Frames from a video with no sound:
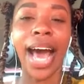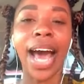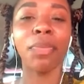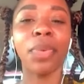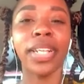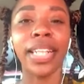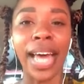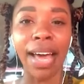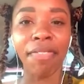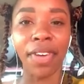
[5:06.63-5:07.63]
I would
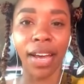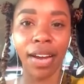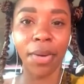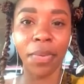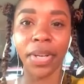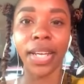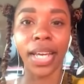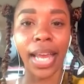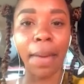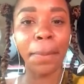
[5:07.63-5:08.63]
laugh at her when
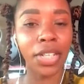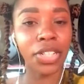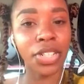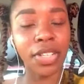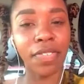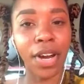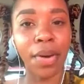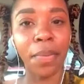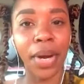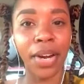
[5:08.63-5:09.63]
looking at pictures of
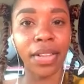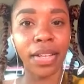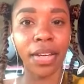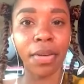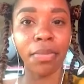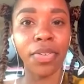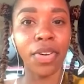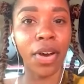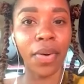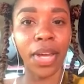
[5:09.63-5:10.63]
her wearing them, you know,